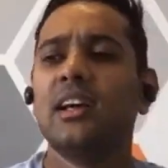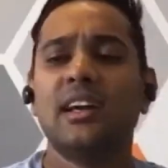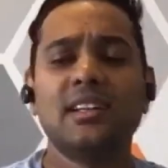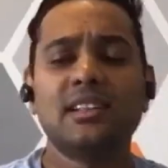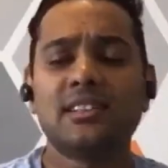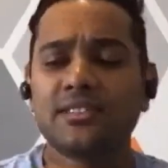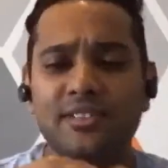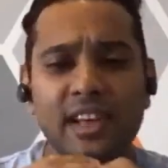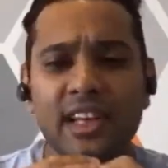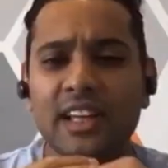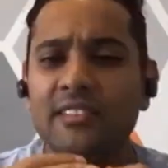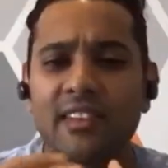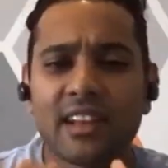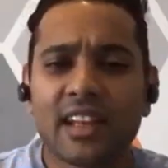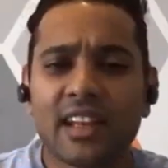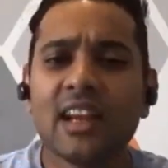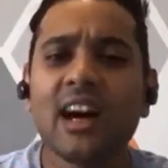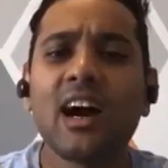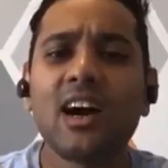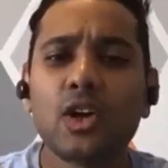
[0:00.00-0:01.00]
It's very,
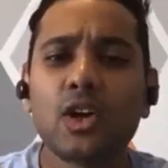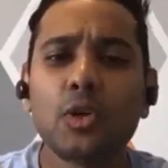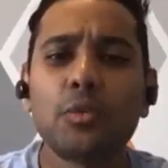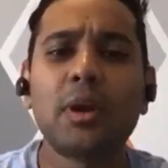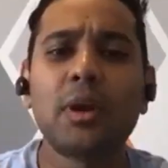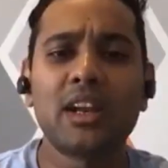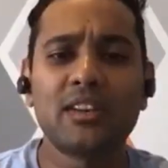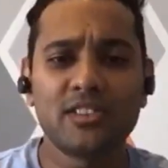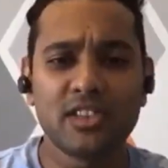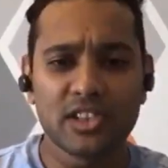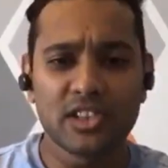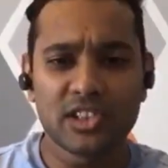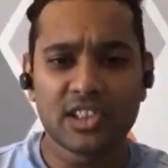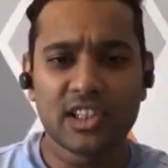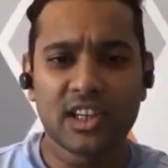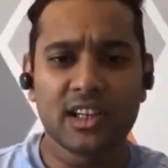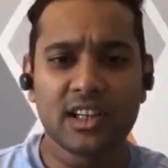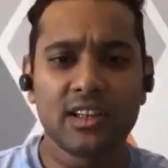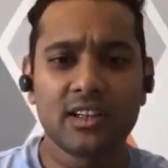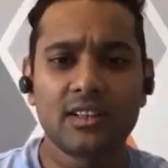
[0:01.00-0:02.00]
very hard to plan for your
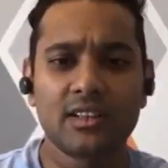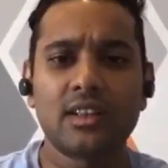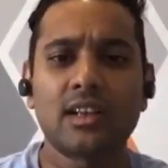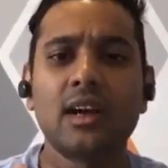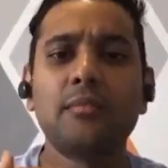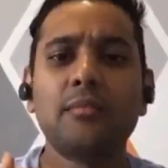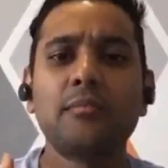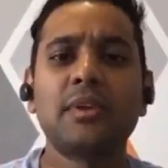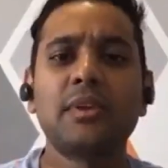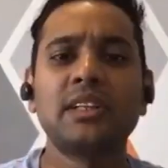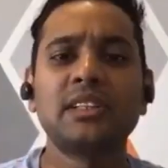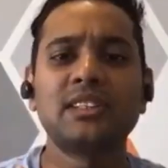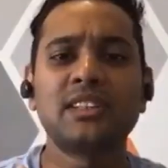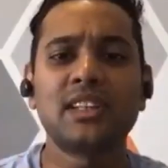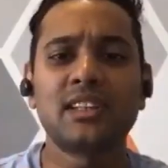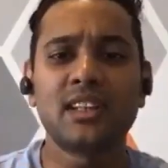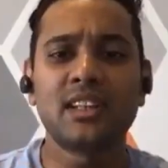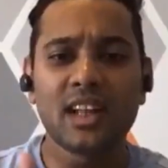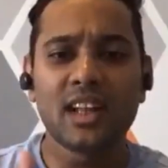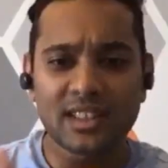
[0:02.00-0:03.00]
career.
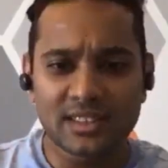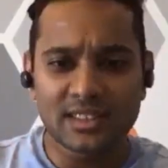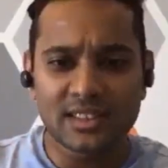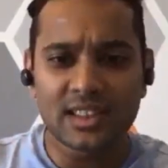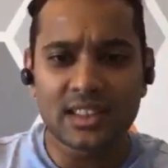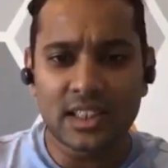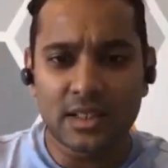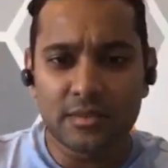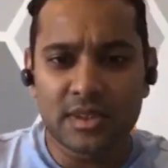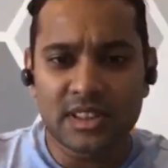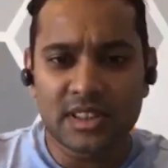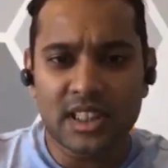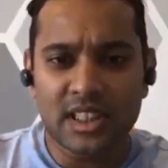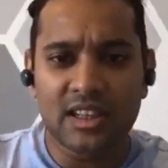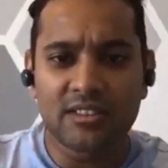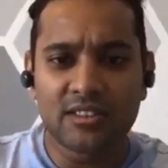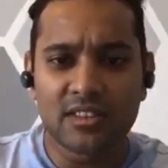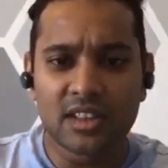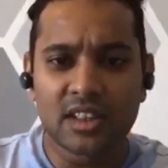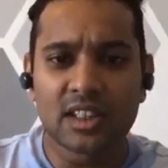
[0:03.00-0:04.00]
The last three companies
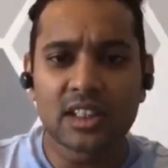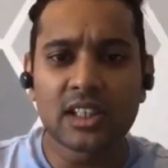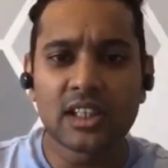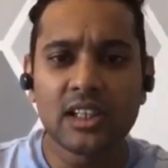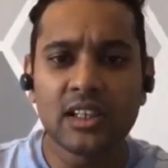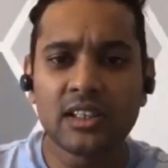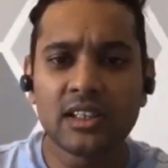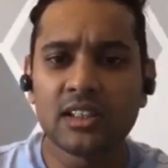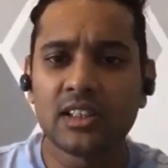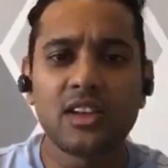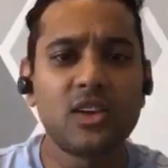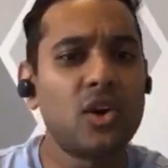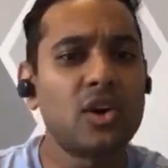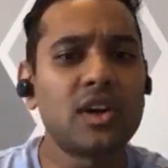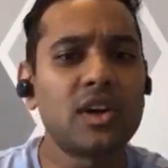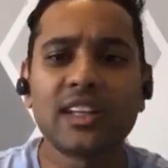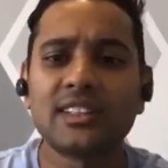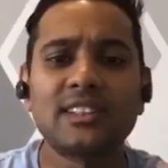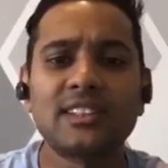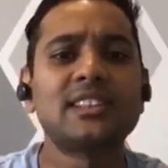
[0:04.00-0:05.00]
that I worked in did
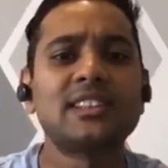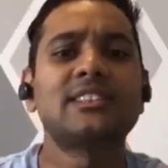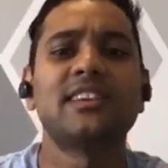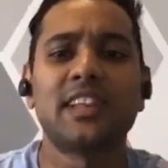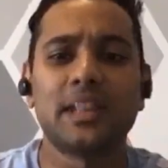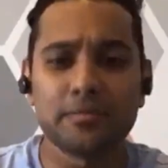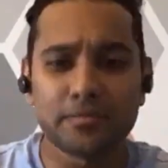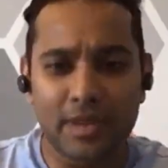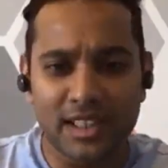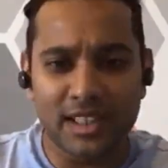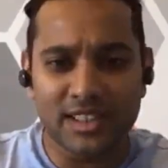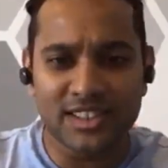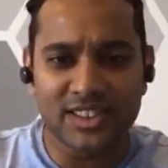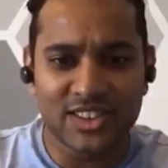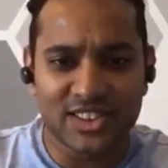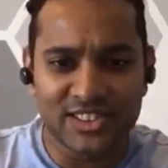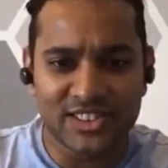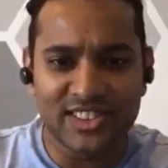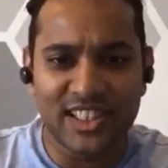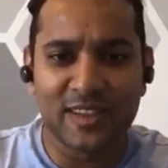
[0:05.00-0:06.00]
not exist when I passed
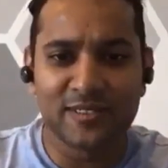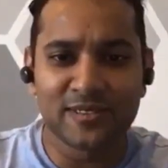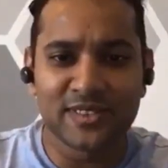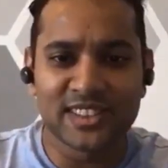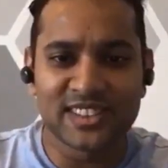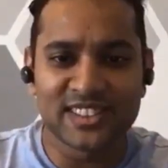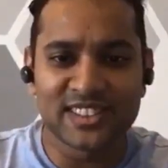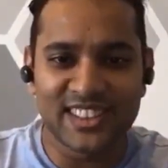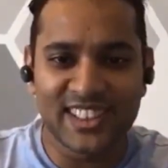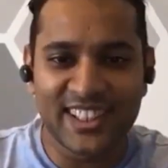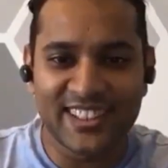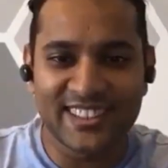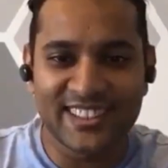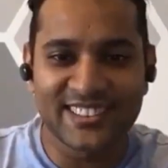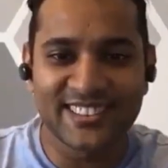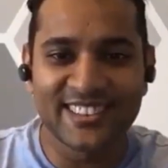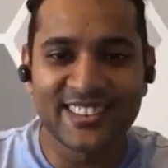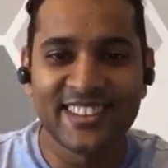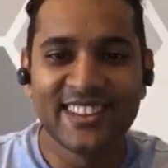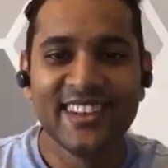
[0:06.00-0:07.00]
out of campus, right?
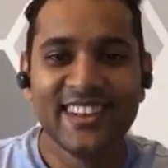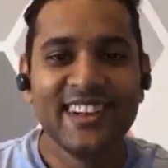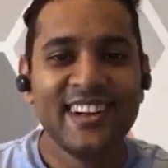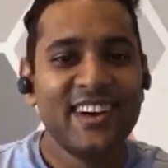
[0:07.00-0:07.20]
So